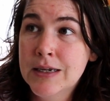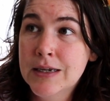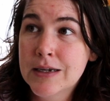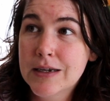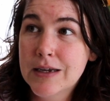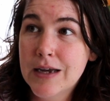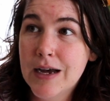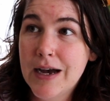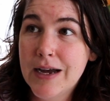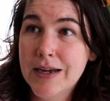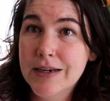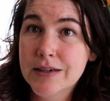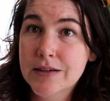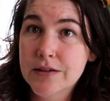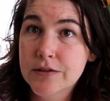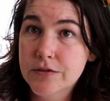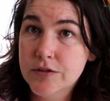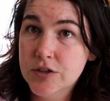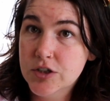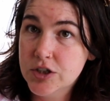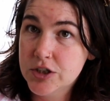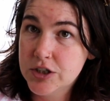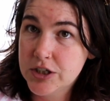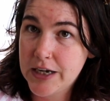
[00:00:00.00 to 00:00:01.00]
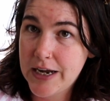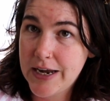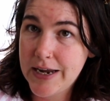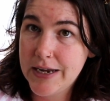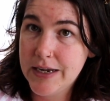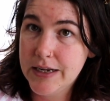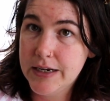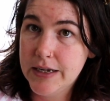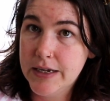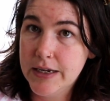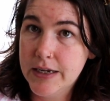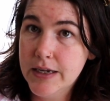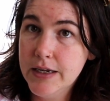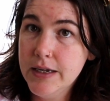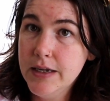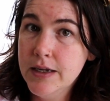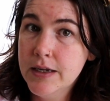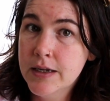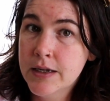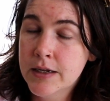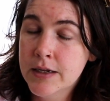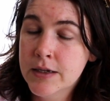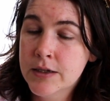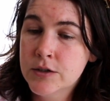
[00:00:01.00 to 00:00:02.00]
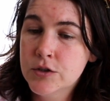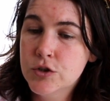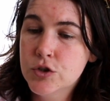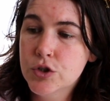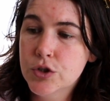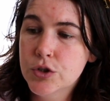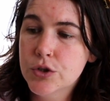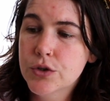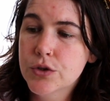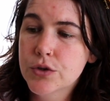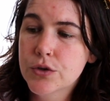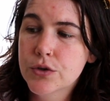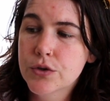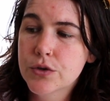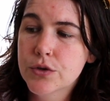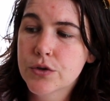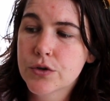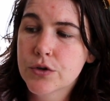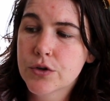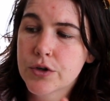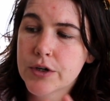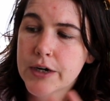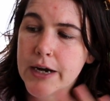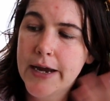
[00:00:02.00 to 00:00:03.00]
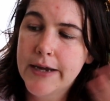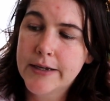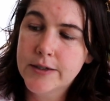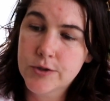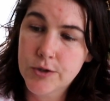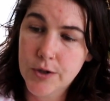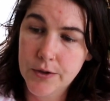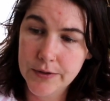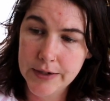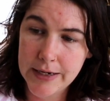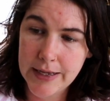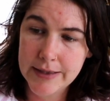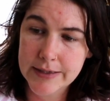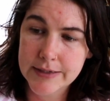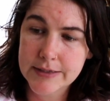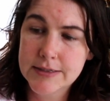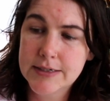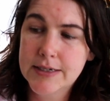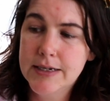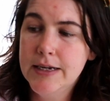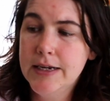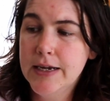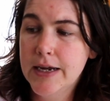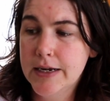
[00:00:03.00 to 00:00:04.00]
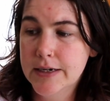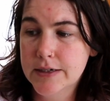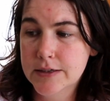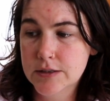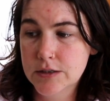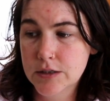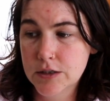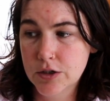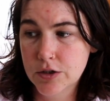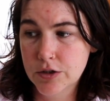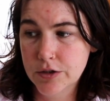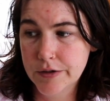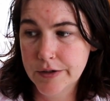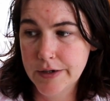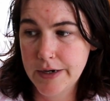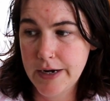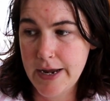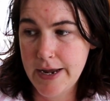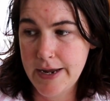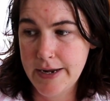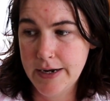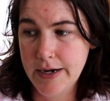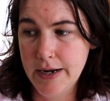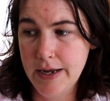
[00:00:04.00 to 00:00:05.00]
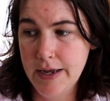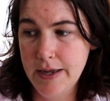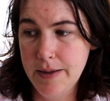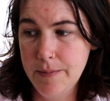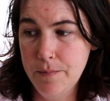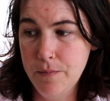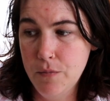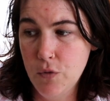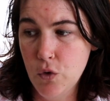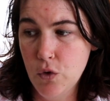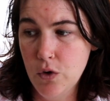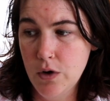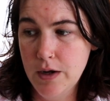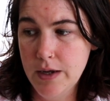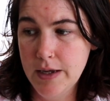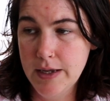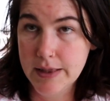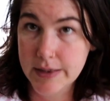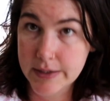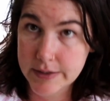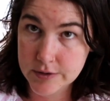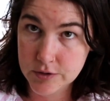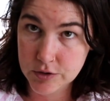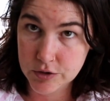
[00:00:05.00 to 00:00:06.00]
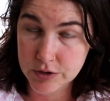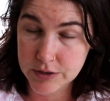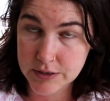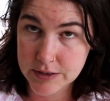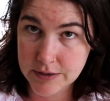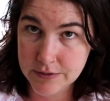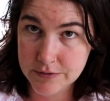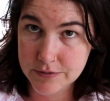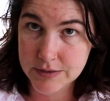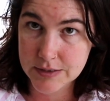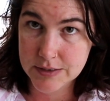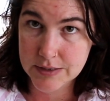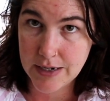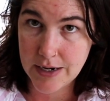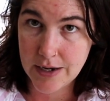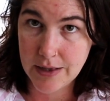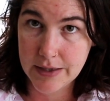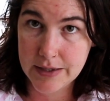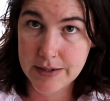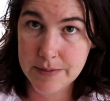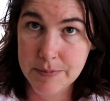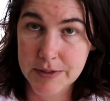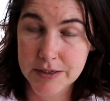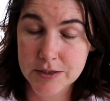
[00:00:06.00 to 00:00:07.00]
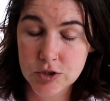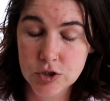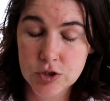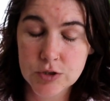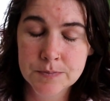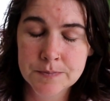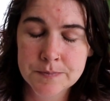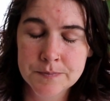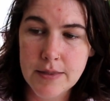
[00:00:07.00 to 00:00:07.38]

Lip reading: kind of shading to create tonality and to create a more illustrative style image.